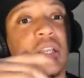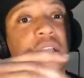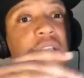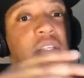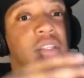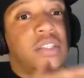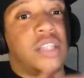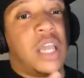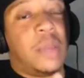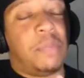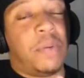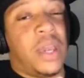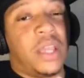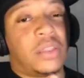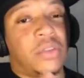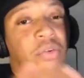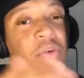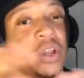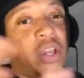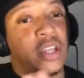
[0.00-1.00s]

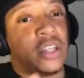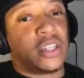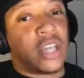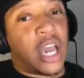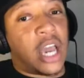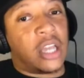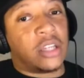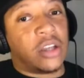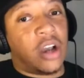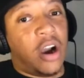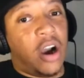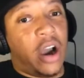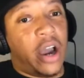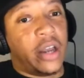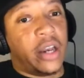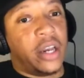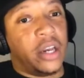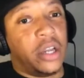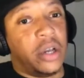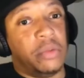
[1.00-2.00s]
CP3 and James
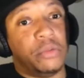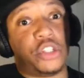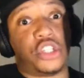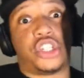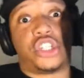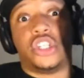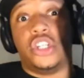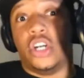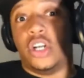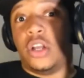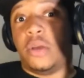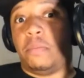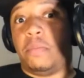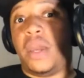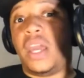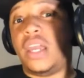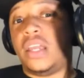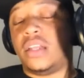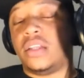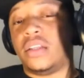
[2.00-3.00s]
Harden and them should have
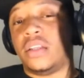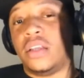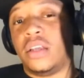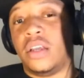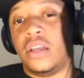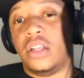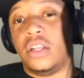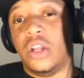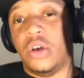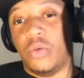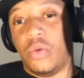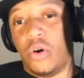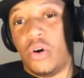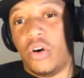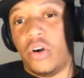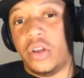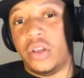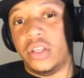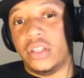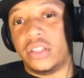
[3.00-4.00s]
beat the
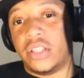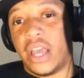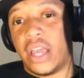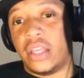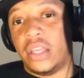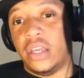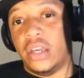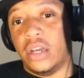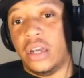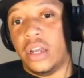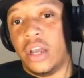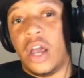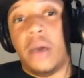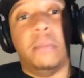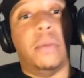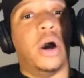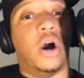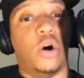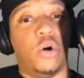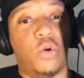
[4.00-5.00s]
Warriors that year.
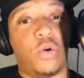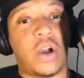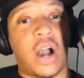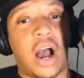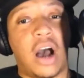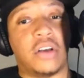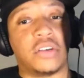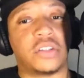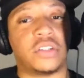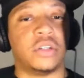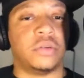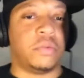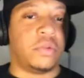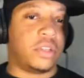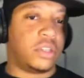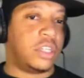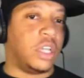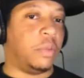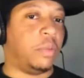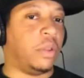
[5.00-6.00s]
But who cost them?
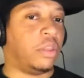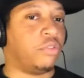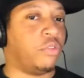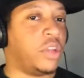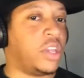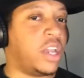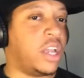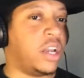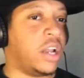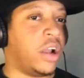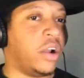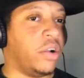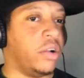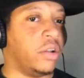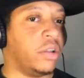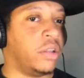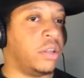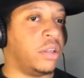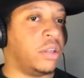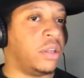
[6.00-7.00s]
CP3 getting hurt.
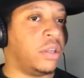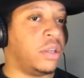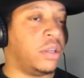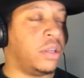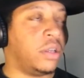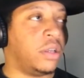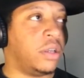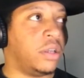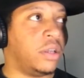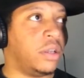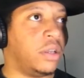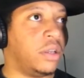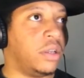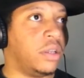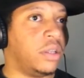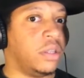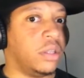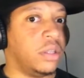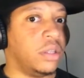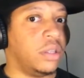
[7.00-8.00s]

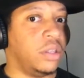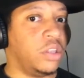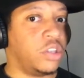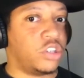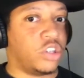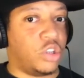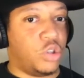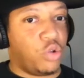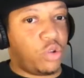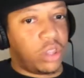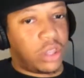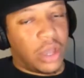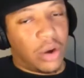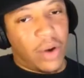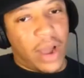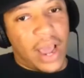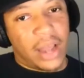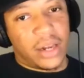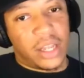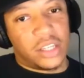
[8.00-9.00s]
So you can throw
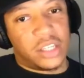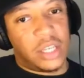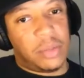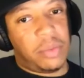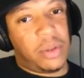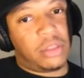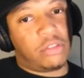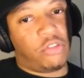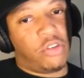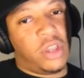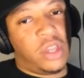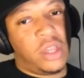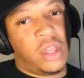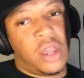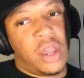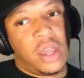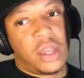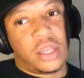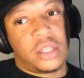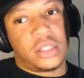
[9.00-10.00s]
out that CP3
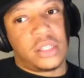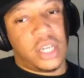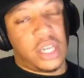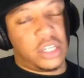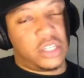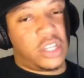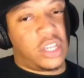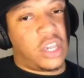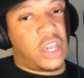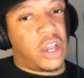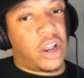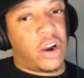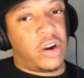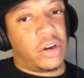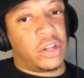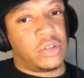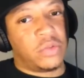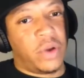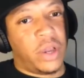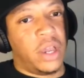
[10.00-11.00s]
tends to get
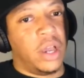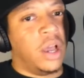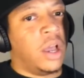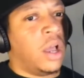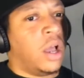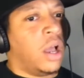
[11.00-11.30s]
hurt as well.